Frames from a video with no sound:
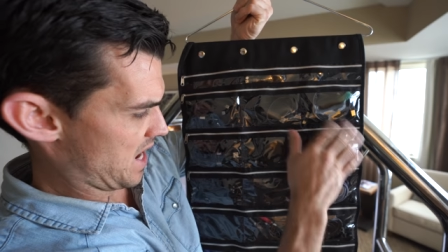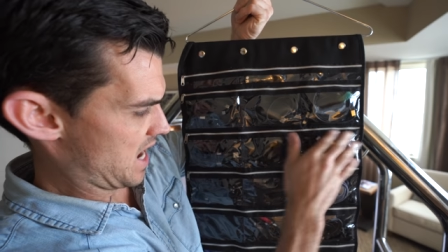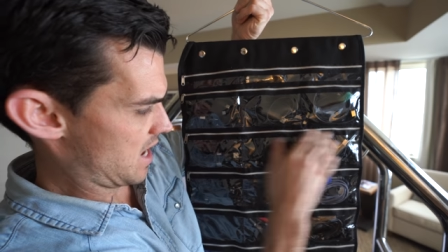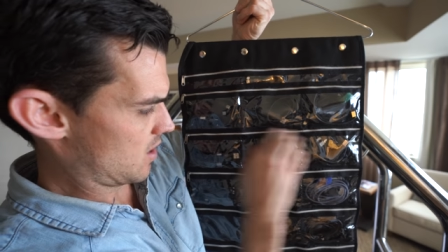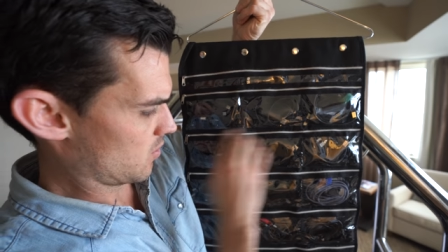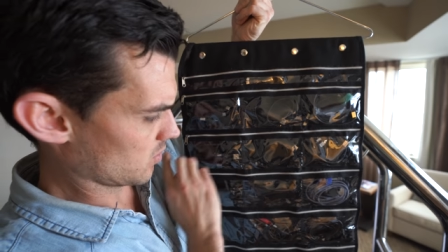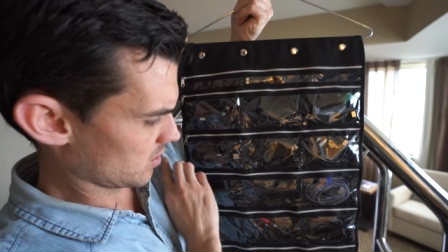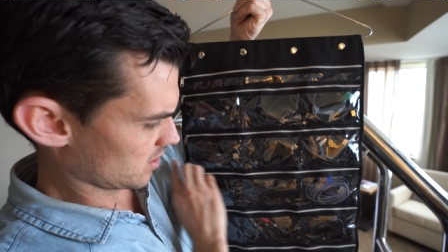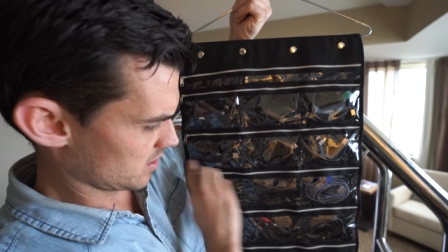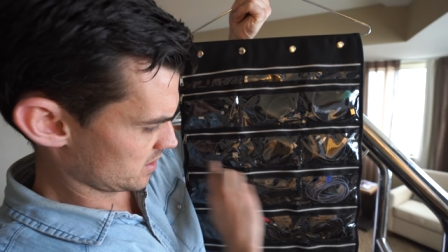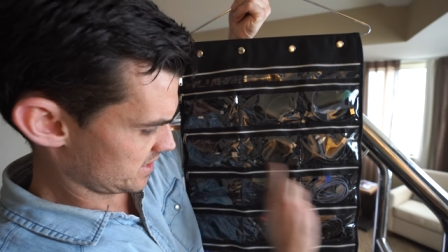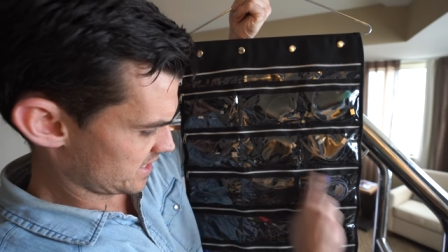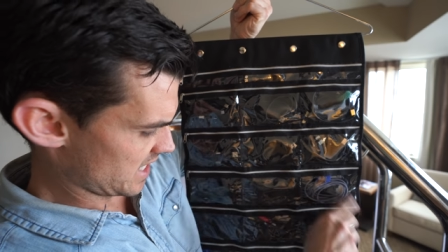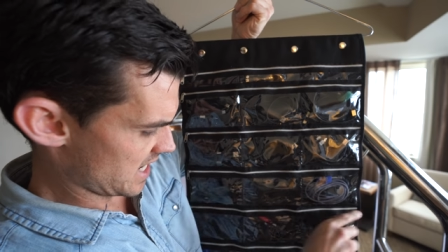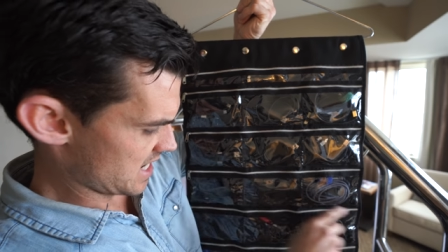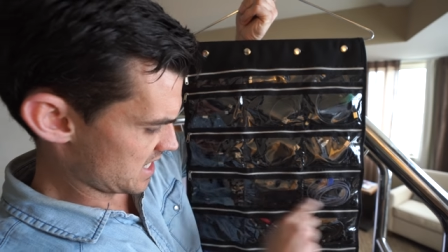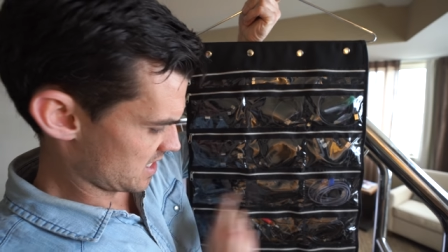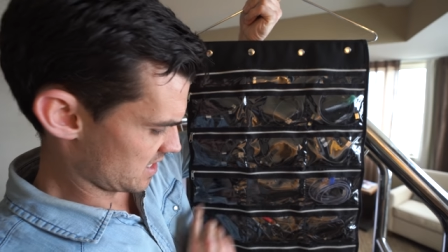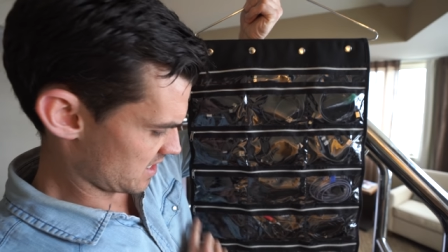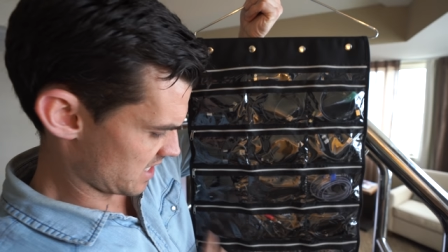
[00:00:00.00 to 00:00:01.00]
power,
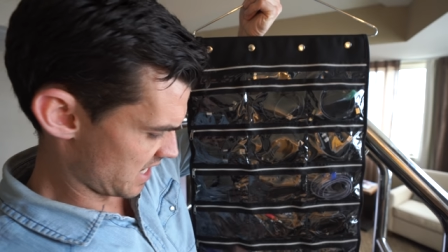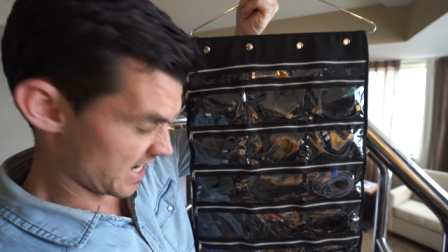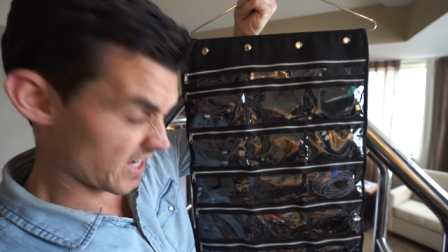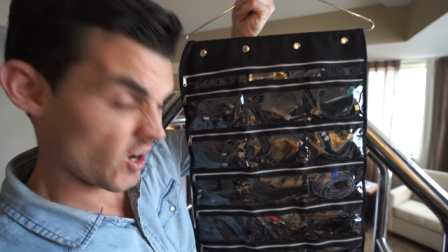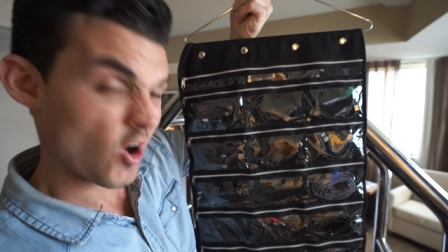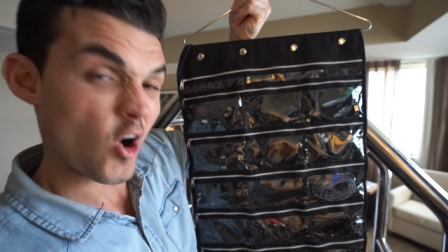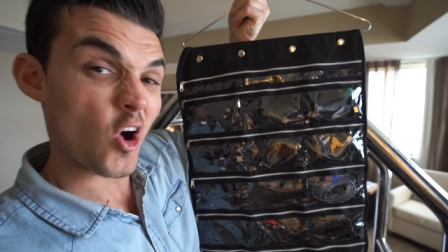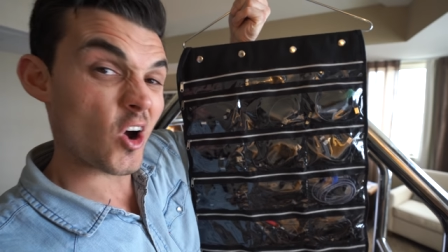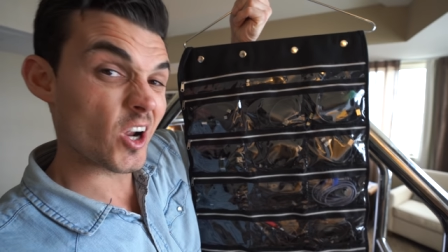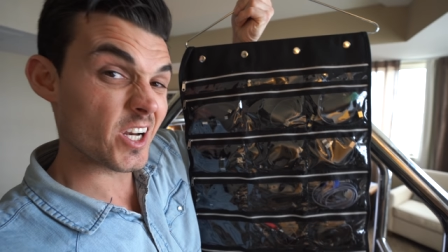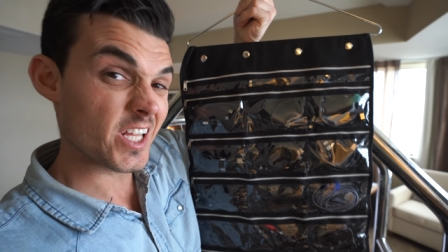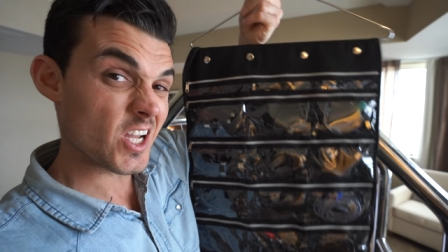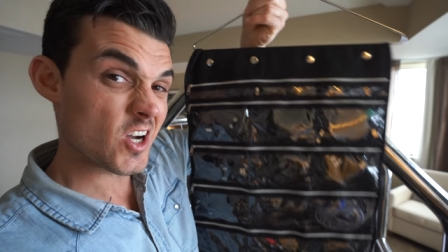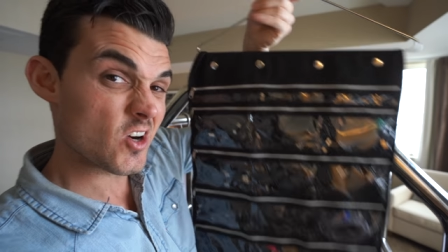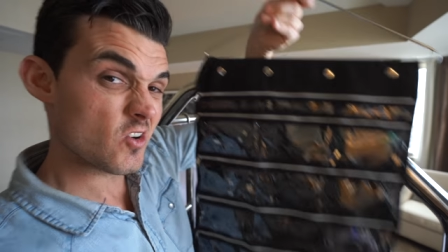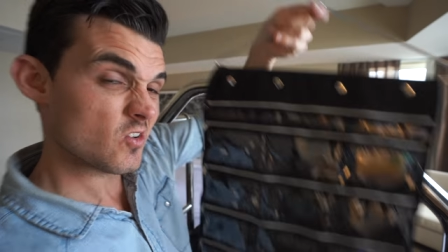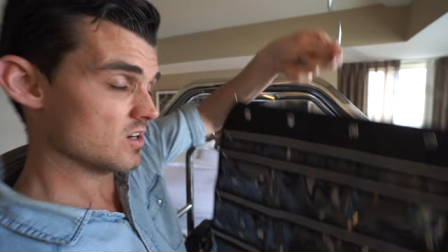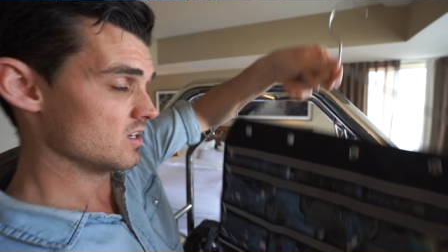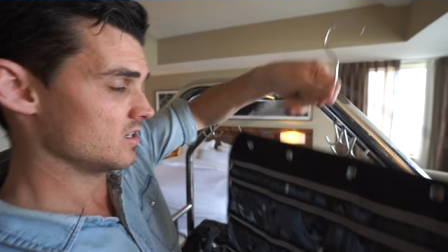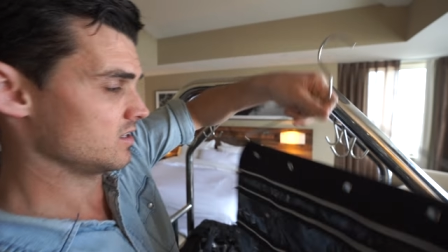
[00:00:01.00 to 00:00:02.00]
data, and audio, and